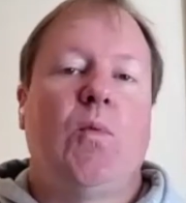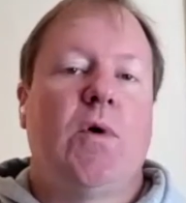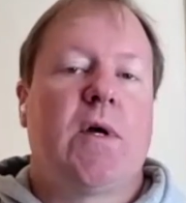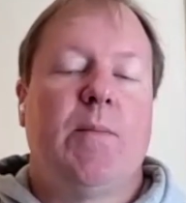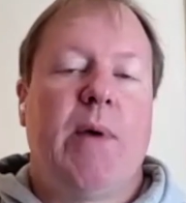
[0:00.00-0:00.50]

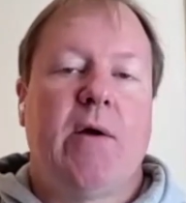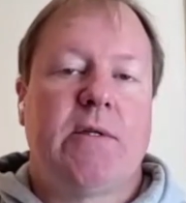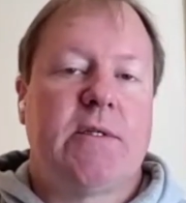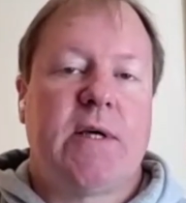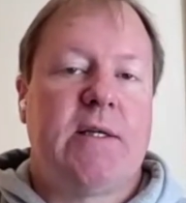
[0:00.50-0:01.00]
We'll compare
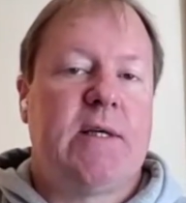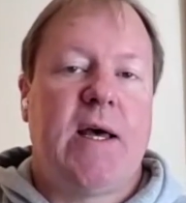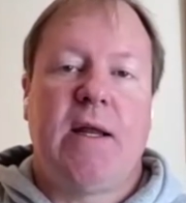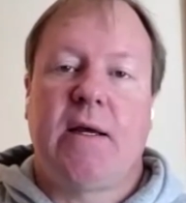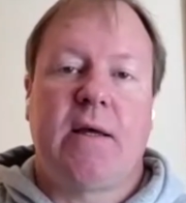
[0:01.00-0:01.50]
it to
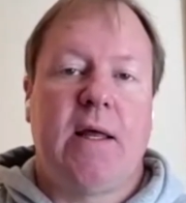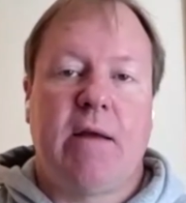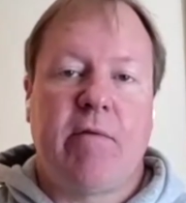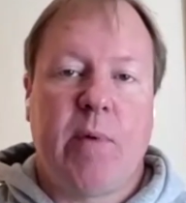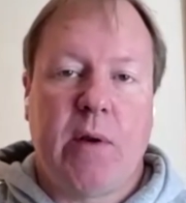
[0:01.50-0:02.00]
Titanic, and
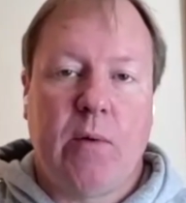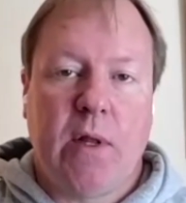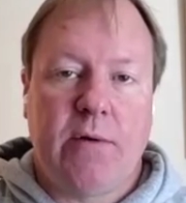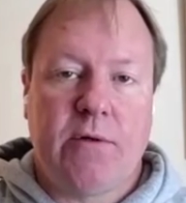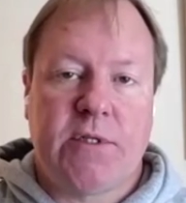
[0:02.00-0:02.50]
everybody
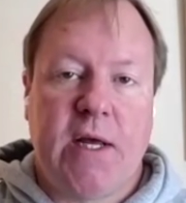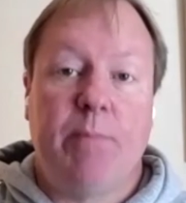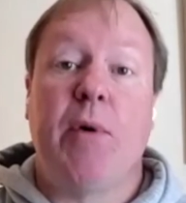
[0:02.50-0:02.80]
will understand,